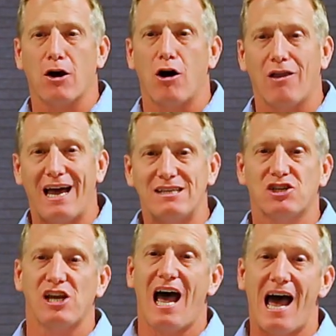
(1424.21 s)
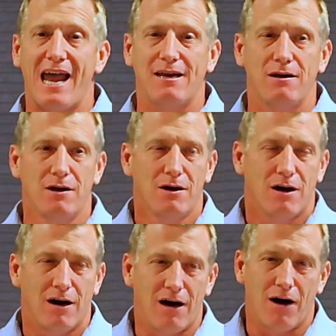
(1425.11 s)
our light shine,
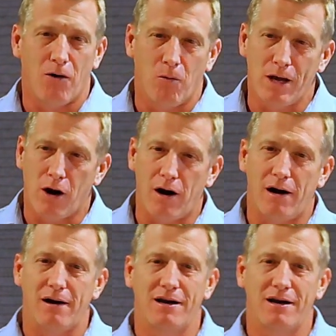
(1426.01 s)
uh, we are,